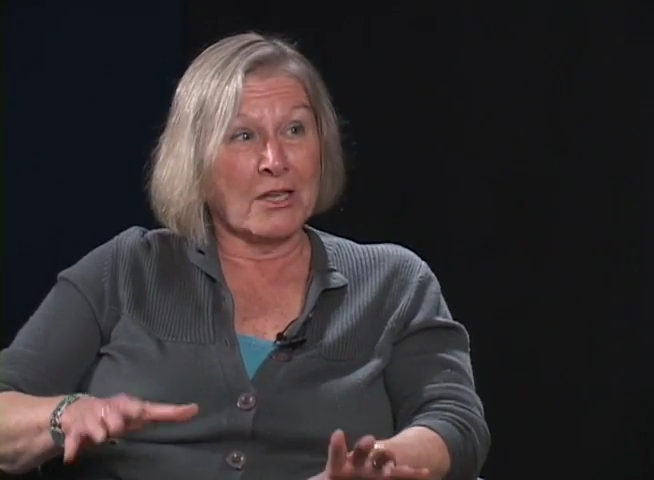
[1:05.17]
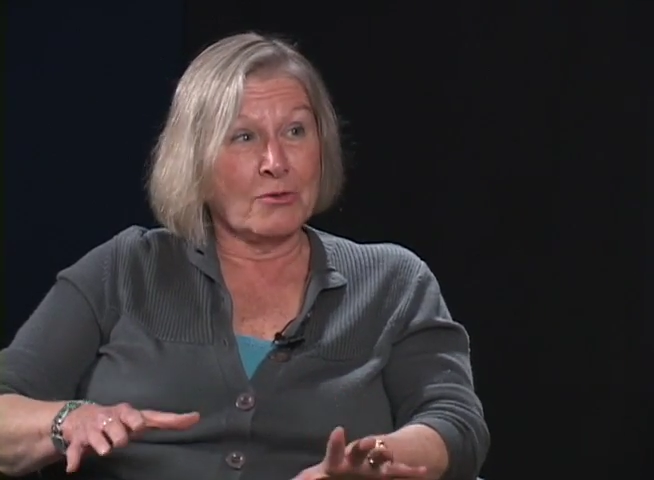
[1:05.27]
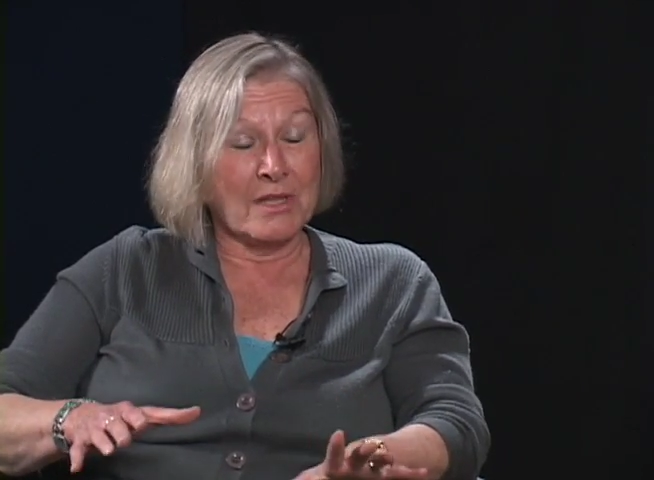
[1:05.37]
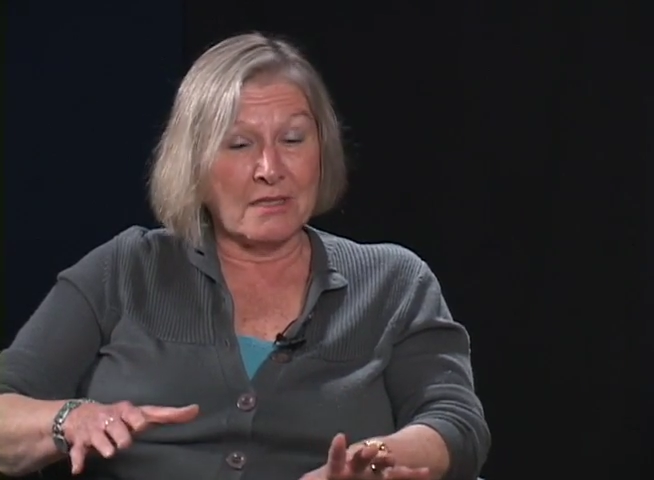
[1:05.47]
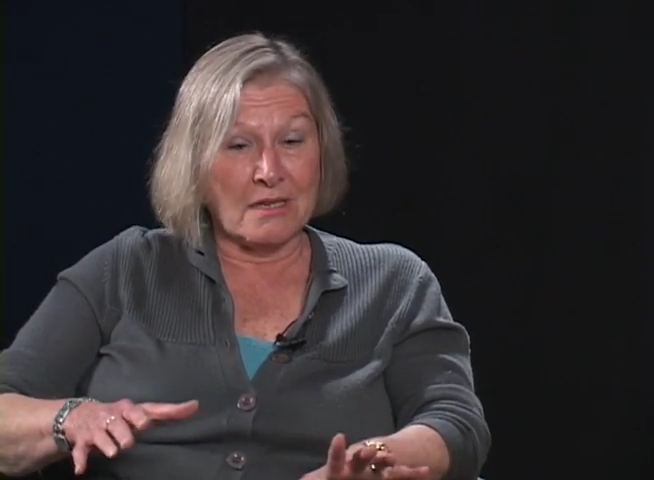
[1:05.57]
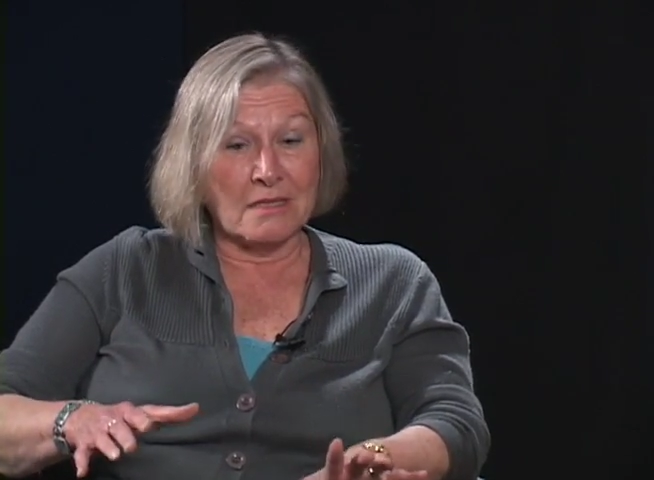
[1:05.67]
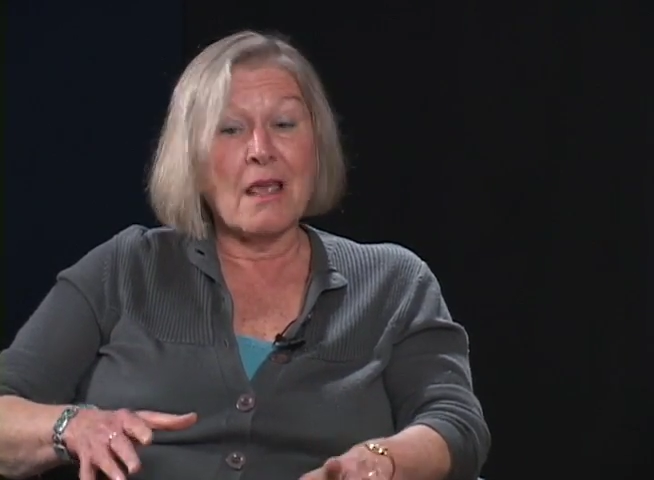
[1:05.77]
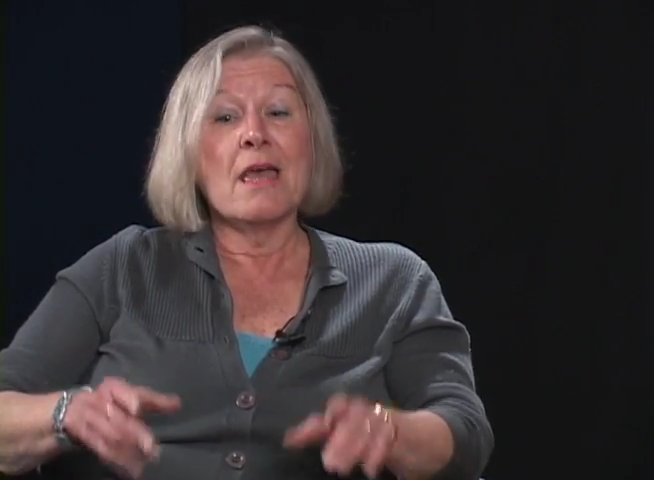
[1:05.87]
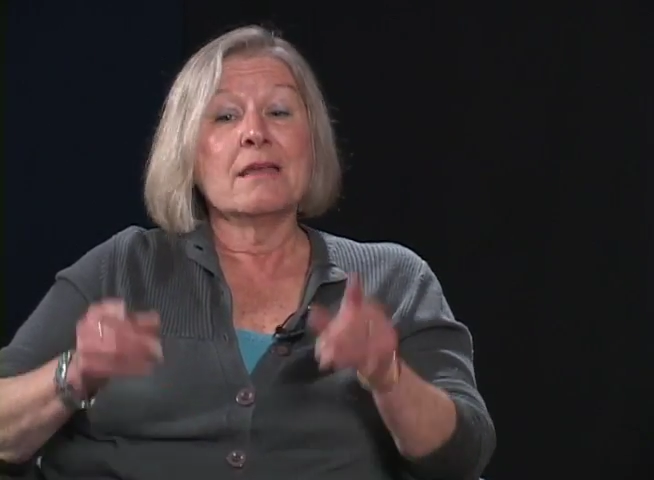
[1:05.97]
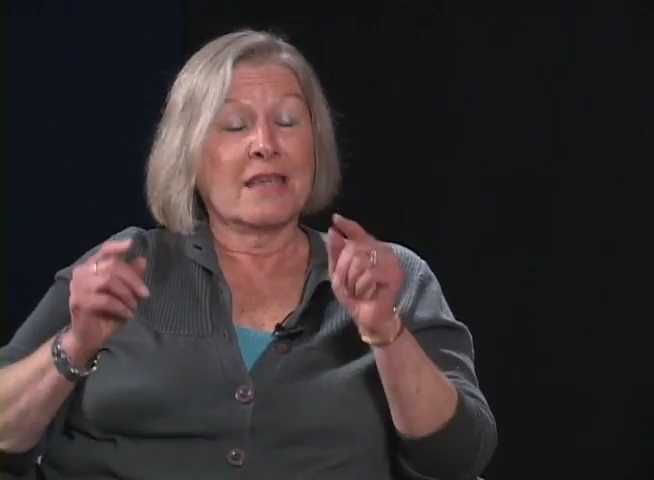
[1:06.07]
in Ulysses
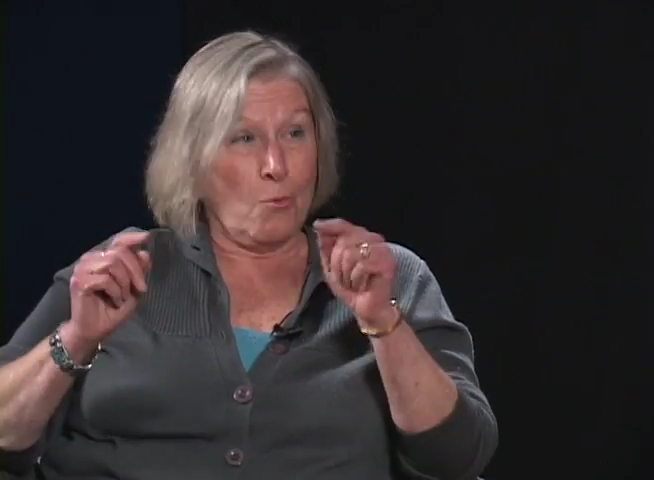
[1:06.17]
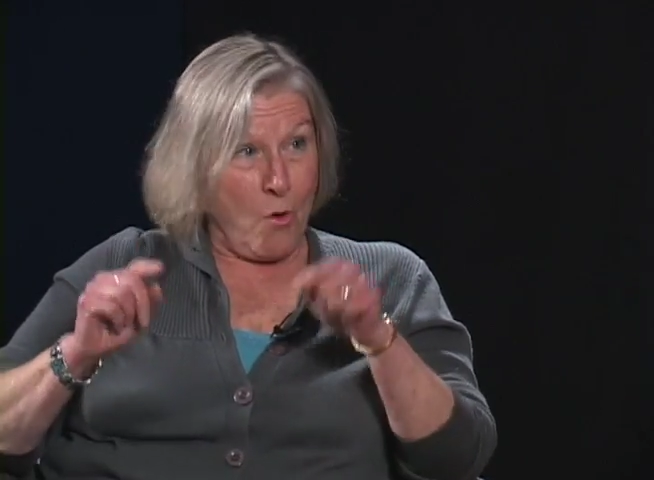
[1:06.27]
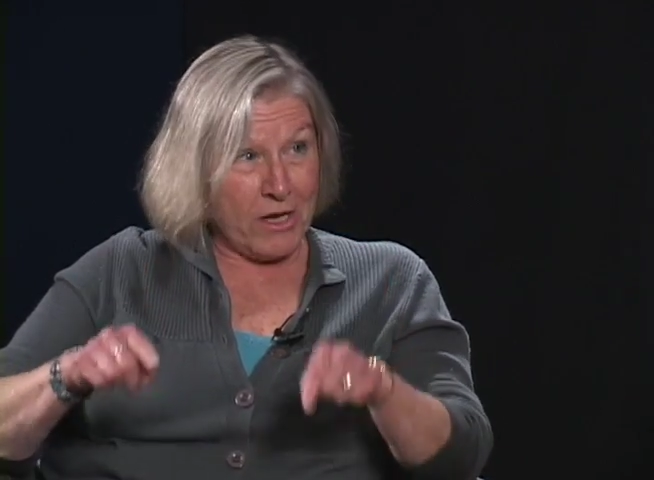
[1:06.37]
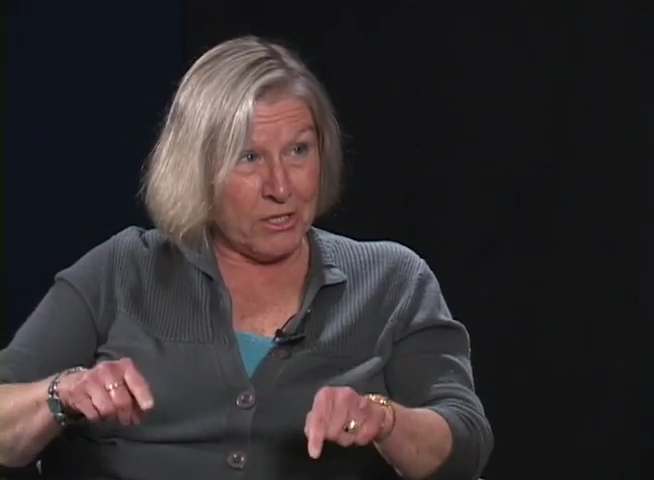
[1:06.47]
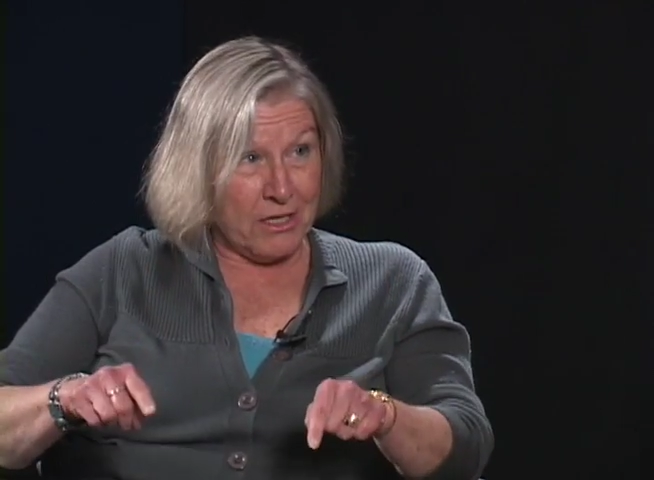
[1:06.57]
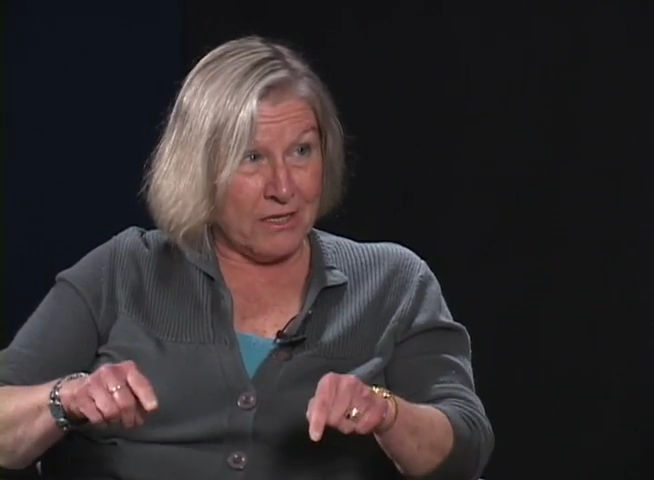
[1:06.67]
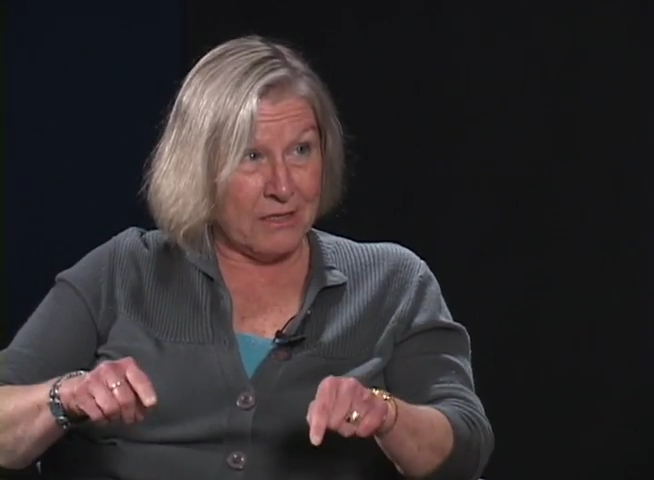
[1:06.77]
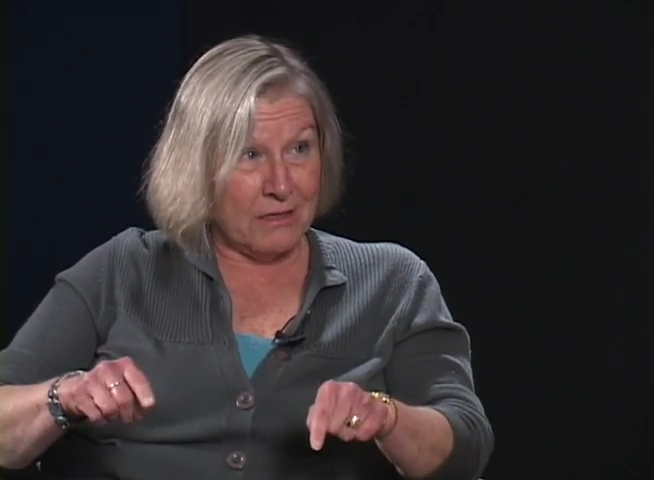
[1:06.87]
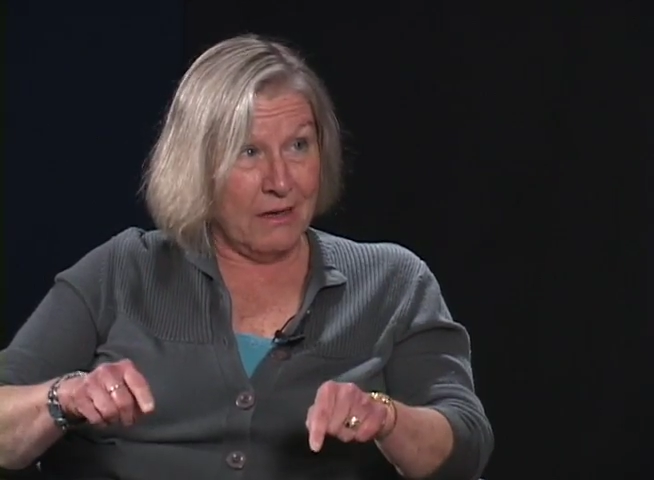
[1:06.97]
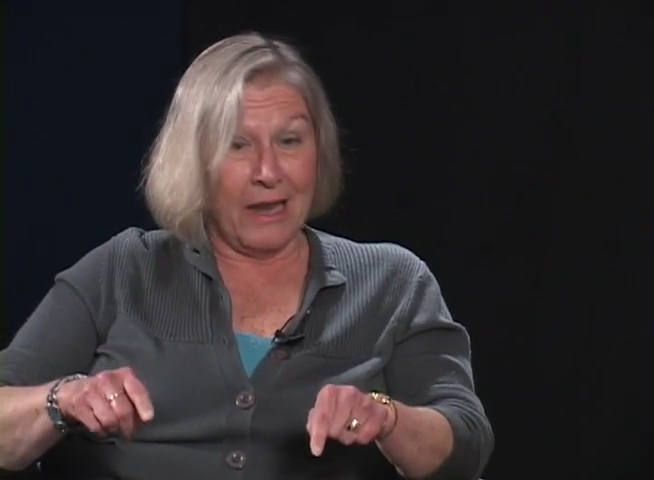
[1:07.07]
can watch this,